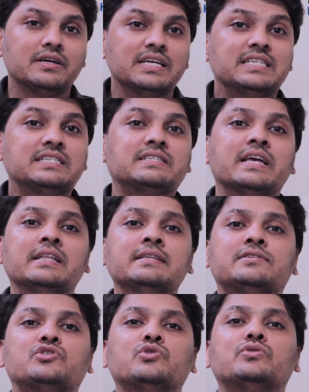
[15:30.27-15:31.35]

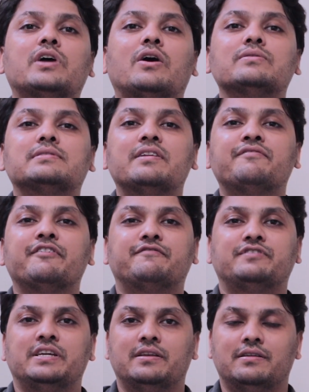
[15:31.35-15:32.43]
since
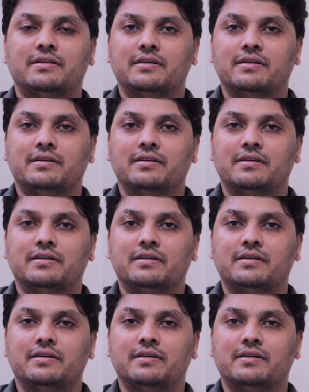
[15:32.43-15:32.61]
2015.